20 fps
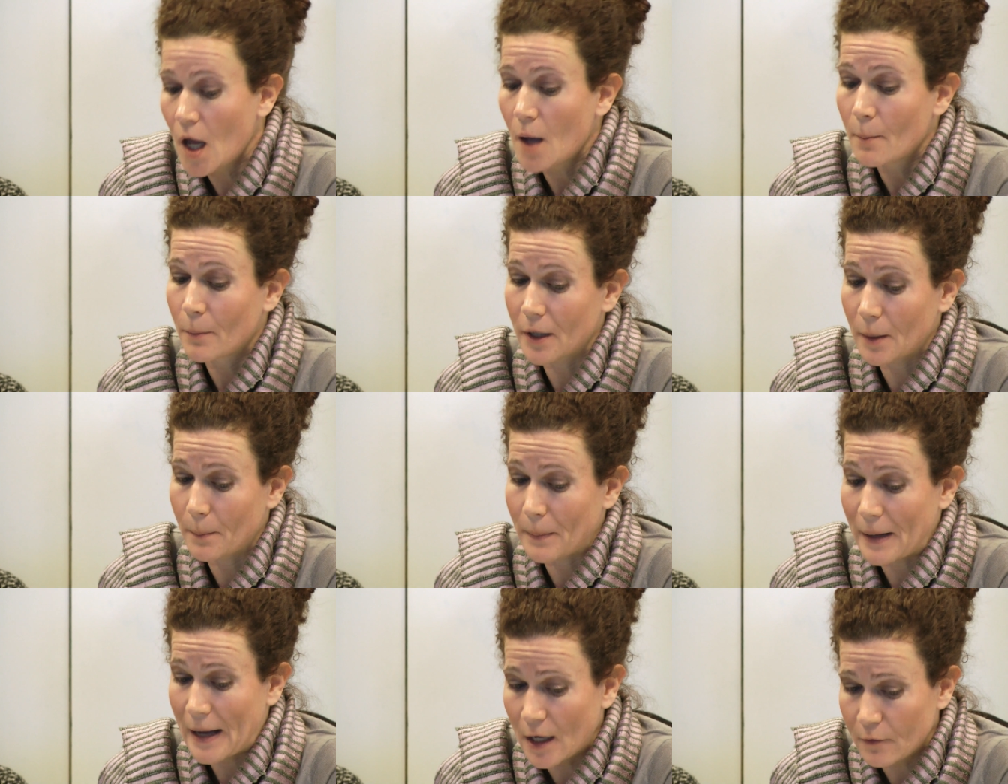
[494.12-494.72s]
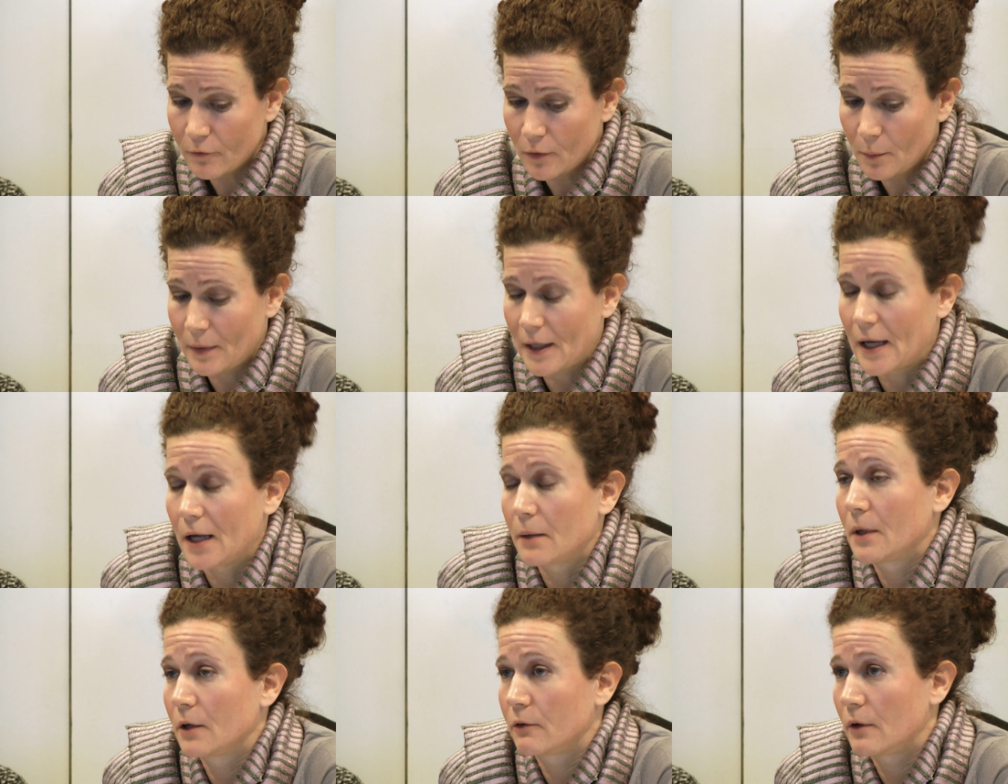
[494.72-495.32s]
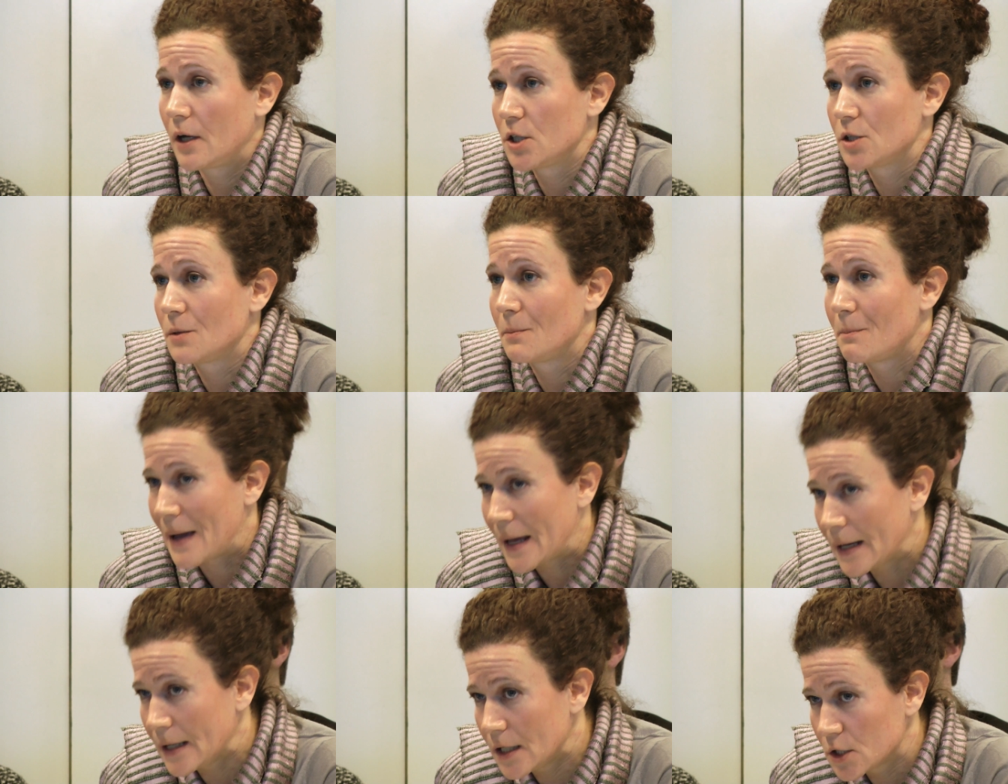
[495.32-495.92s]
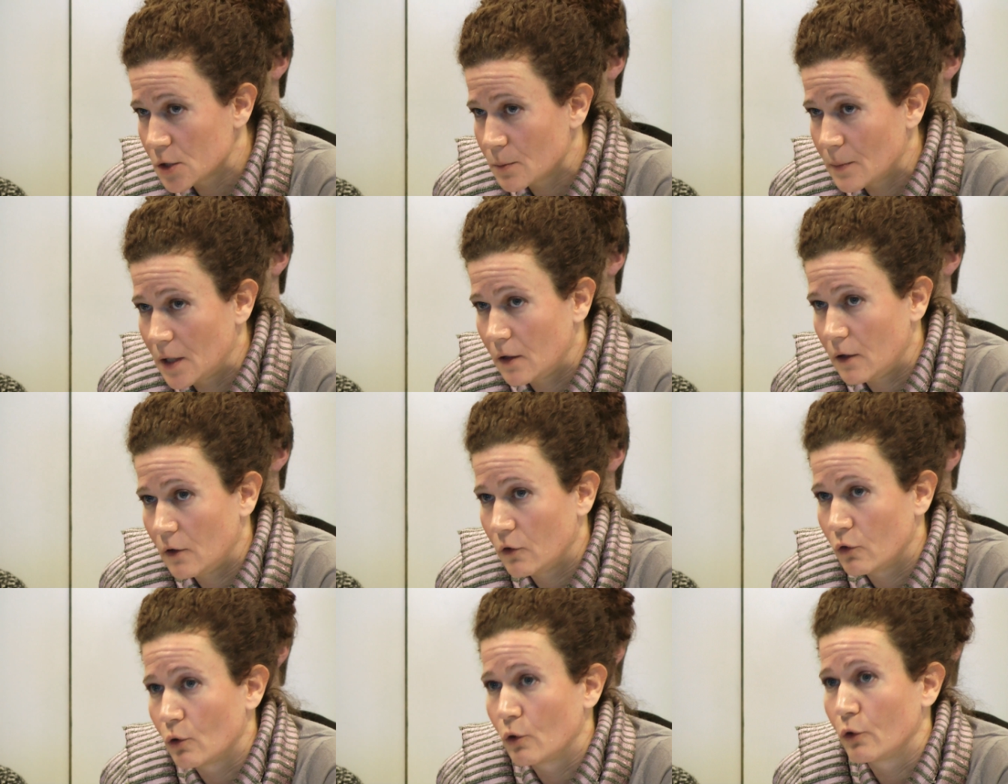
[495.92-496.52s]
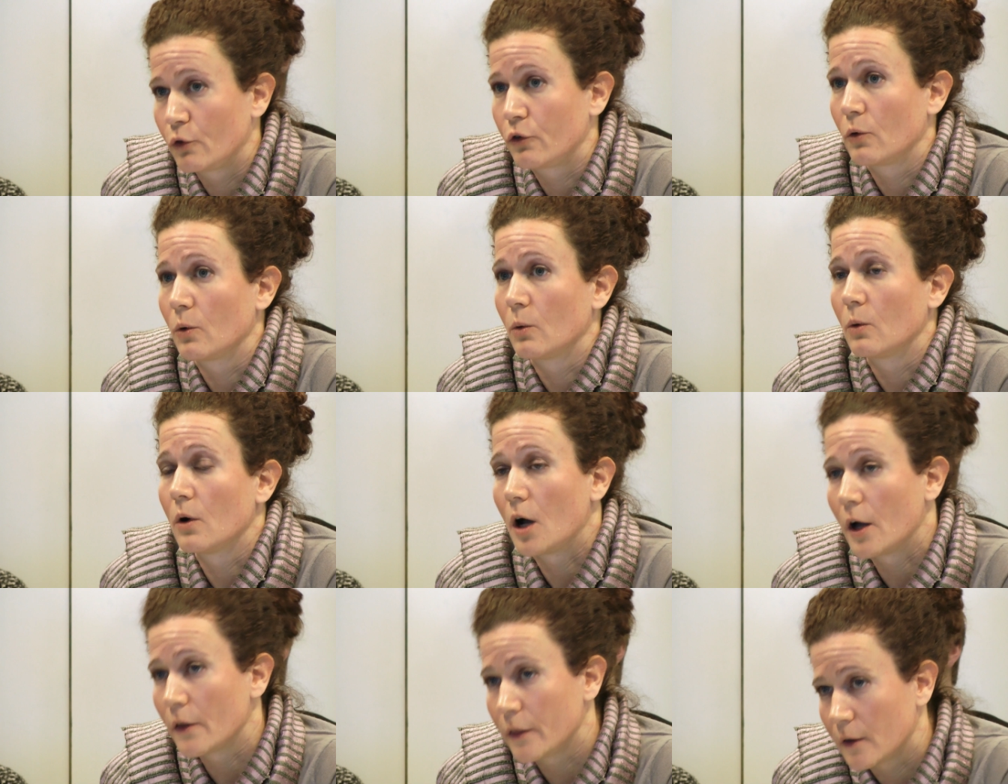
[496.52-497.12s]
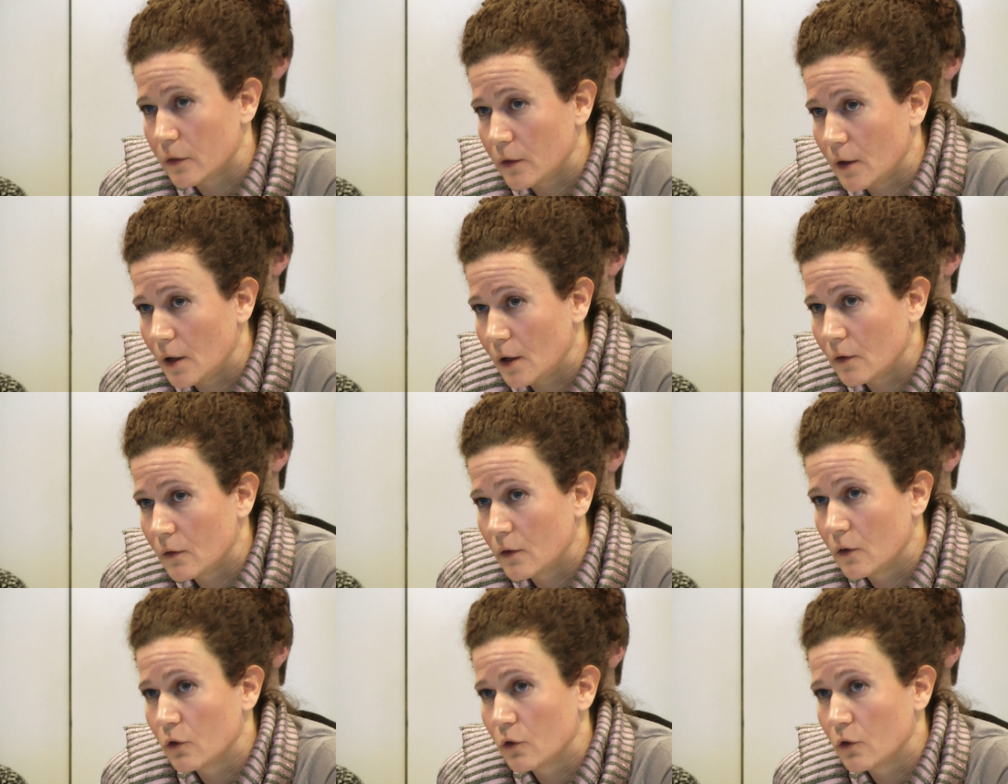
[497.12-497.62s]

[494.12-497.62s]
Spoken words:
But apart from that, migration management is also other things.